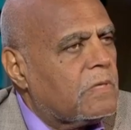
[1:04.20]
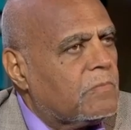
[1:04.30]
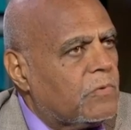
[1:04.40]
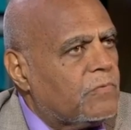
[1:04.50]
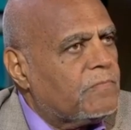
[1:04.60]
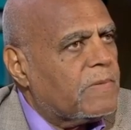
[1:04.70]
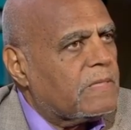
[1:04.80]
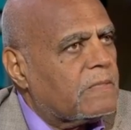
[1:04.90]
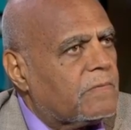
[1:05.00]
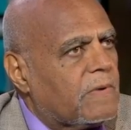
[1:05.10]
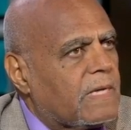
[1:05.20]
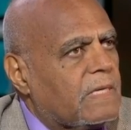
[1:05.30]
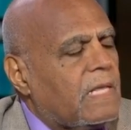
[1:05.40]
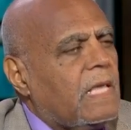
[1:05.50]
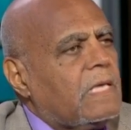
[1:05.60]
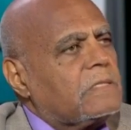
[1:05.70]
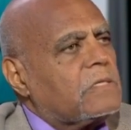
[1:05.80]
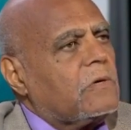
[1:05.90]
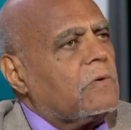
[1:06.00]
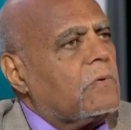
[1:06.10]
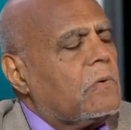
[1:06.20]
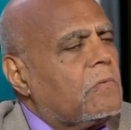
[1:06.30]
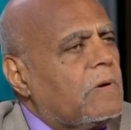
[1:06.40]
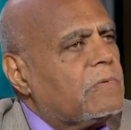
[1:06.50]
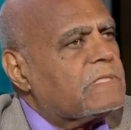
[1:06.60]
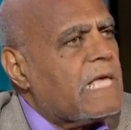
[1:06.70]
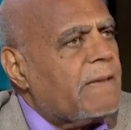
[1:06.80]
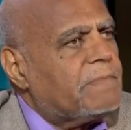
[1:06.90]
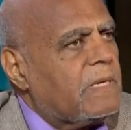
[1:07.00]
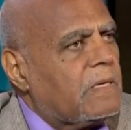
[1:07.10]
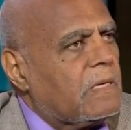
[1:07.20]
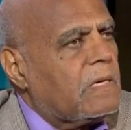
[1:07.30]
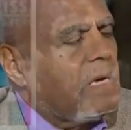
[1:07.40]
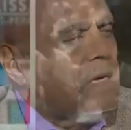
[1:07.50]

their movement, hmm. right? Mm So what was happening,